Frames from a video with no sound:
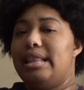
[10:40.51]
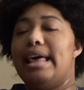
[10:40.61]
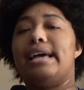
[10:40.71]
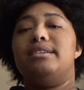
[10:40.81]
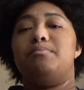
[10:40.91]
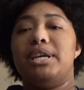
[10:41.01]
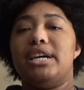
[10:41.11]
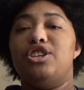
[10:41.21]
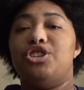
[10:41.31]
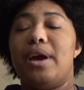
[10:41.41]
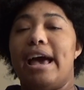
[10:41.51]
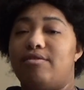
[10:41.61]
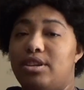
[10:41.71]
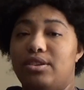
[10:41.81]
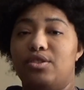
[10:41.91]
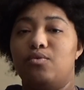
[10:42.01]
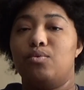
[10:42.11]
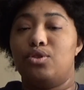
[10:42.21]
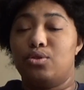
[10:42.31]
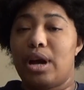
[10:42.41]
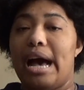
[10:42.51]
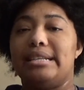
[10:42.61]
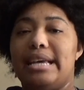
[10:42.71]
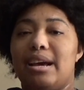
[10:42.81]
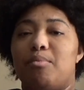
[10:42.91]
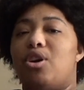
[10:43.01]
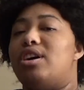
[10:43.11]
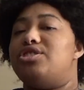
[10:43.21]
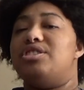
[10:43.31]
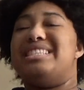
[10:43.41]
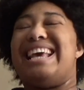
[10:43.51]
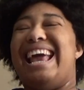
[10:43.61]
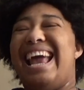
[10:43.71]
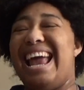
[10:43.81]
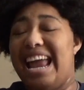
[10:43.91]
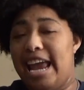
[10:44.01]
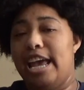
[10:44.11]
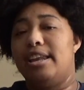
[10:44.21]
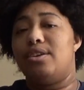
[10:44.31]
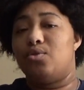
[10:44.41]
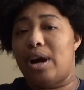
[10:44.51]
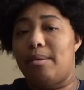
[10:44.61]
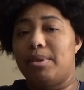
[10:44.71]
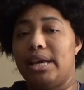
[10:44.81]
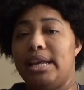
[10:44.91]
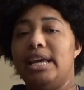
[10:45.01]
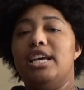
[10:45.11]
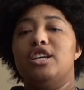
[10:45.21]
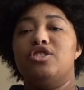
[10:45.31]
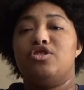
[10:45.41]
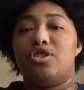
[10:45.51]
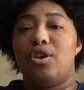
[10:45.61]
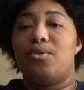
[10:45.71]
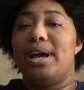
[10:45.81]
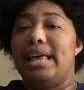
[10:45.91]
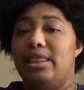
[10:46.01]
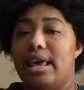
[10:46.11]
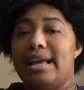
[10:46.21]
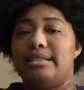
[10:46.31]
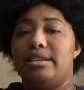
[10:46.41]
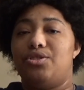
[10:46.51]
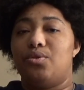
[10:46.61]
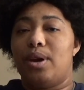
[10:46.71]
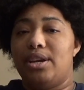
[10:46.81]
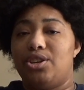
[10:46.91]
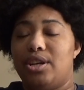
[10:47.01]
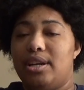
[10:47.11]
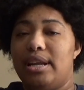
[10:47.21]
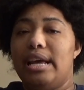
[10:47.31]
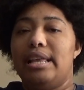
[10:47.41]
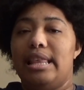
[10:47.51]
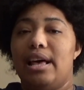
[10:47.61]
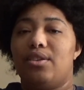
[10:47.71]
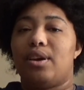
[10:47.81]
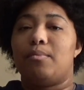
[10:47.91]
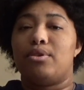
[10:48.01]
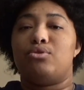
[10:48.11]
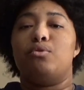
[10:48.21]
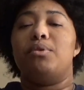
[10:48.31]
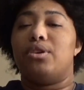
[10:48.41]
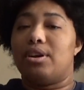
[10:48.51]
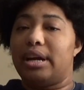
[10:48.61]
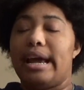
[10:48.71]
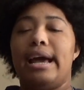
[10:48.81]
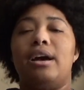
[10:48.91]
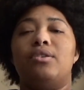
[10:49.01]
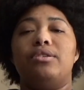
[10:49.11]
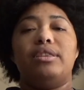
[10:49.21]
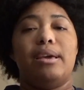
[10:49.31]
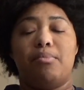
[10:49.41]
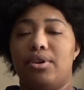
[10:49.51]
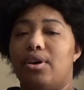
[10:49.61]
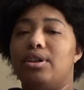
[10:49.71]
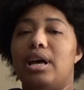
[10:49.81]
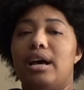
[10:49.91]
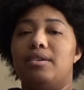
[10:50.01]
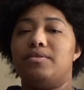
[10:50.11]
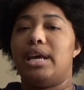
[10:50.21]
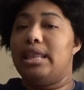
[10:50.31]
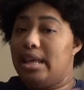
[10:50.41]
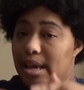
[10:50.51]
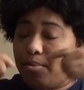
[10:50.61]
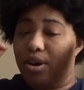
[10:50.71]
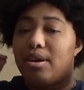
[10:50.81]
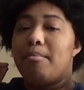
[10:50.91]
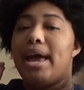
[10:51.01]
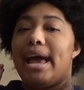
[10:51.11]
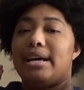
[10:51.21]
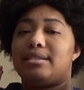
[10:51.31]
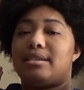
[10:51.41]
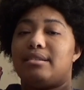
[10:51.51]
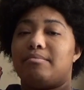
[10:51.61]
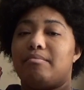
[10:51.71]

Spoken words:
That is because you have to do contact precautions and droplet. So in that situation, the healthcare person will put on a gown, they put on gloves, and then they put on a mask.